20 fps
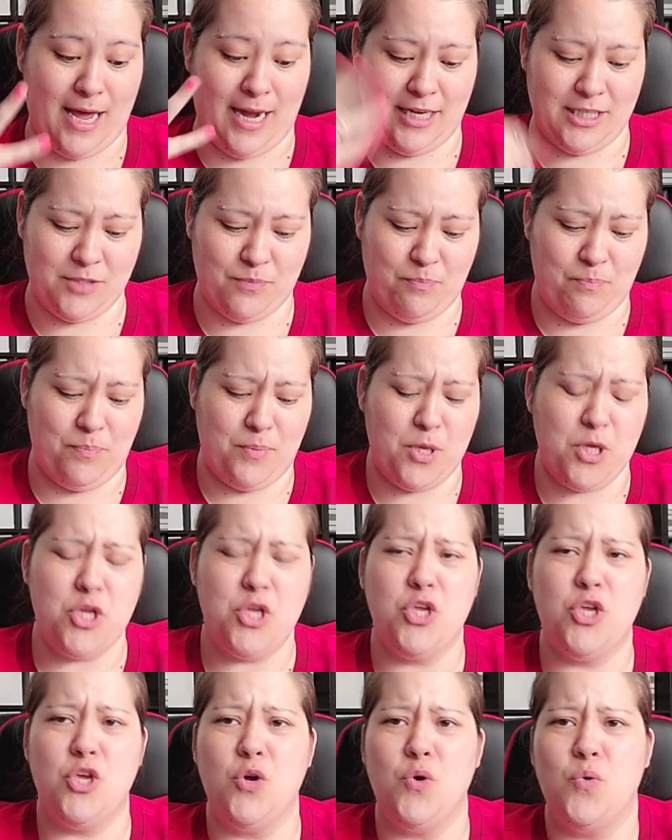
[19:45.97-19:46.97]
and it's
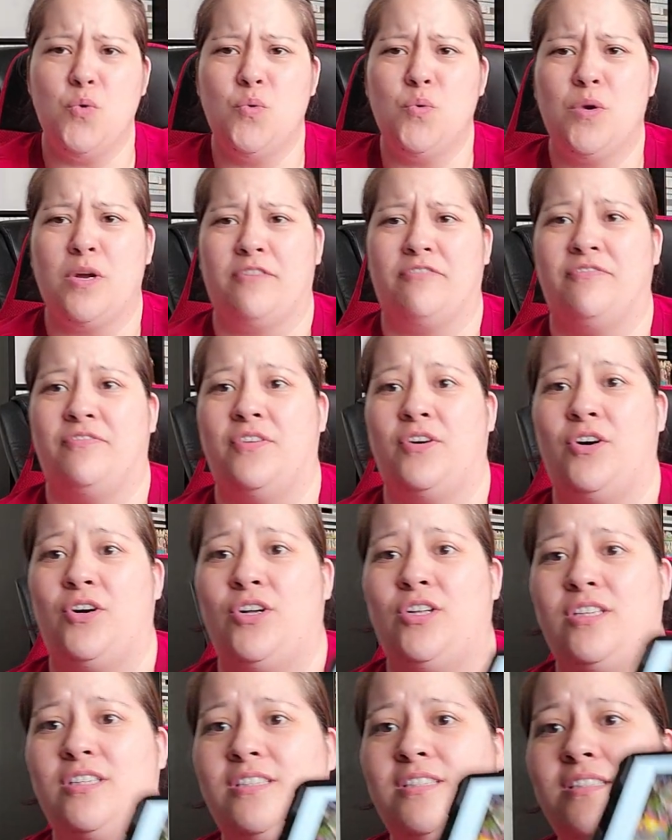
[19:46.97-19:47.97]

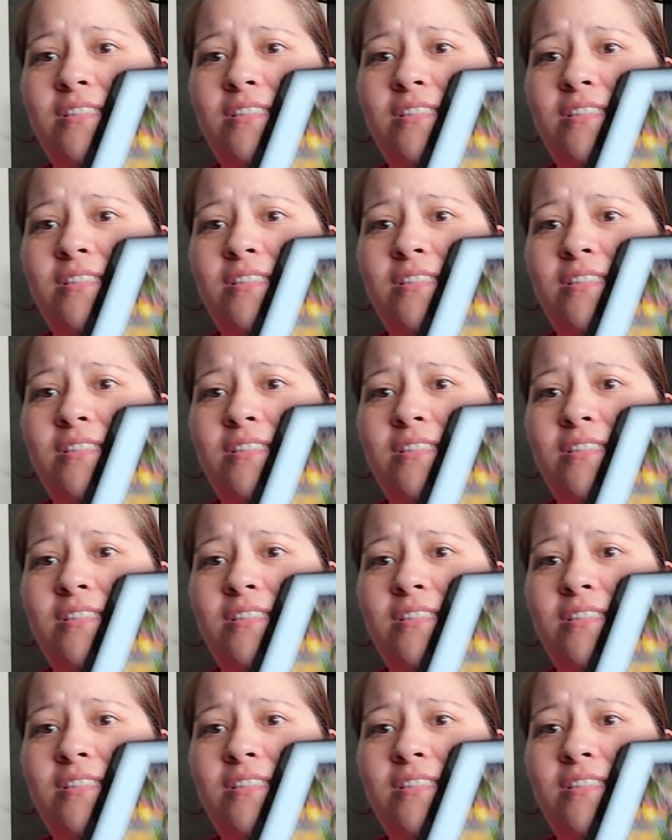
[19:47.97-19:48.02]
beautiful.